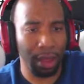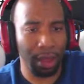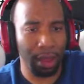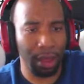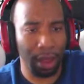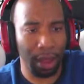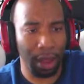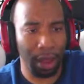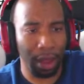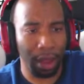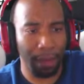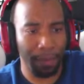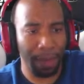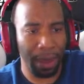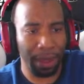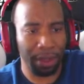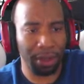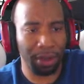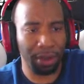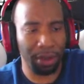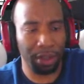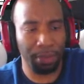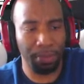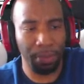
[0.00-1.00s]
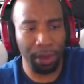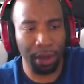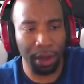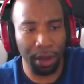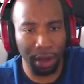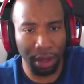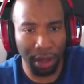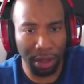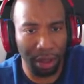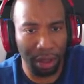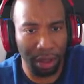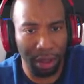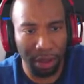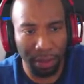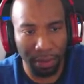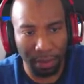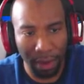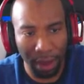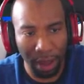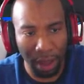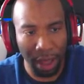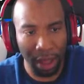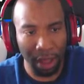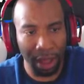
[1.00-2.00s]
That's just because
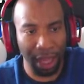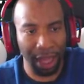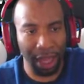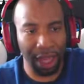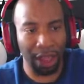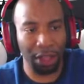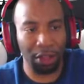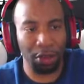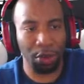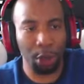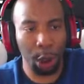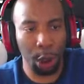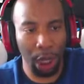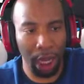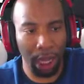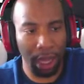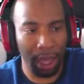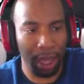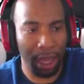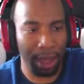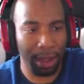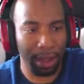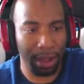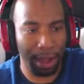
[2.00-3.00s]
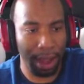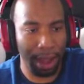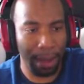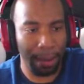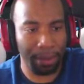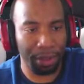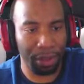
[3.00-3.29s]
it can get a little janky at times.